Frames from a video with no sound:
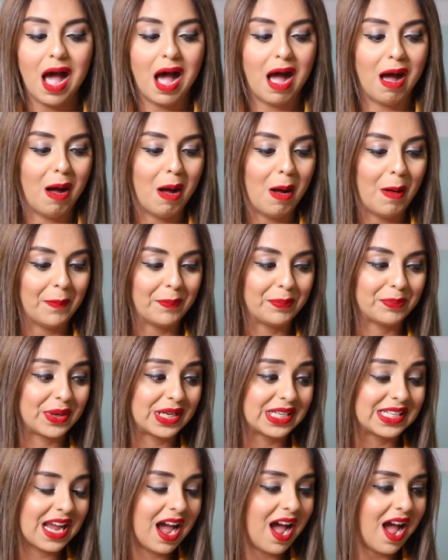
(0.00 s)

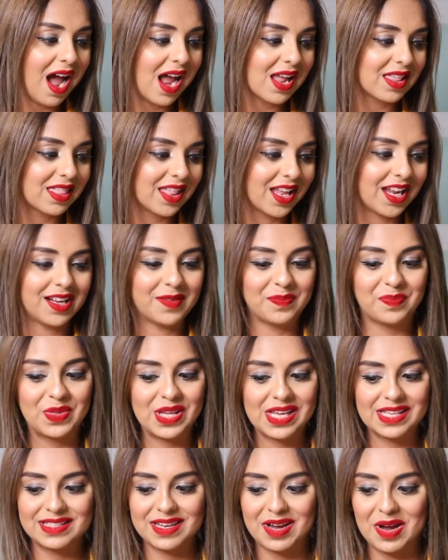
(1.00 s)
But yeah, I think
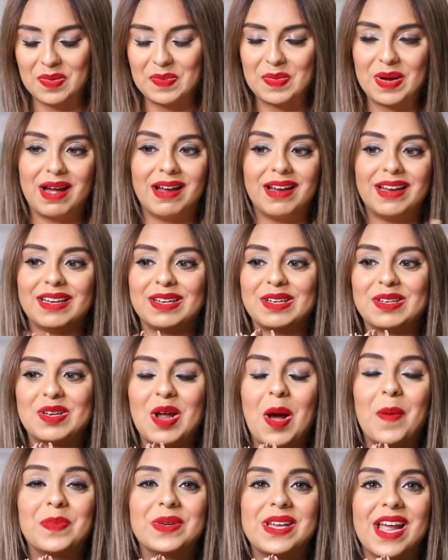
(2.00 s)
these are my
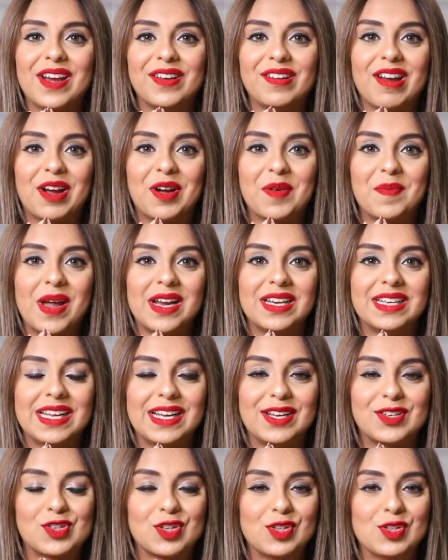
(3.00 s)
top 10
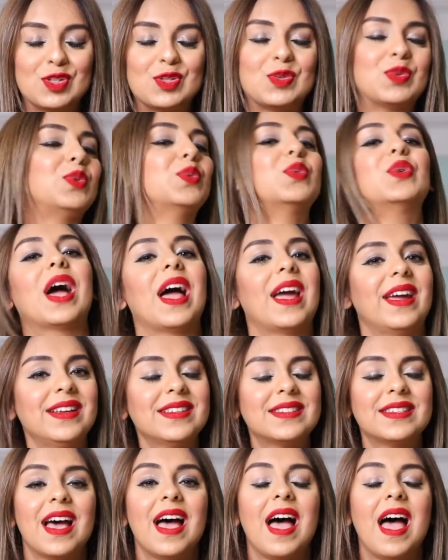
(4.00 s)
recommendations to you
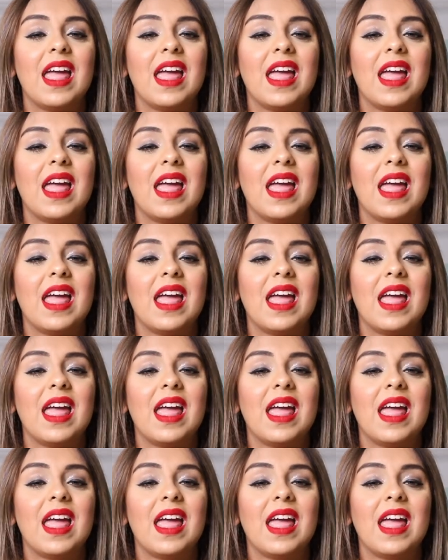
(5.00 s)
guys.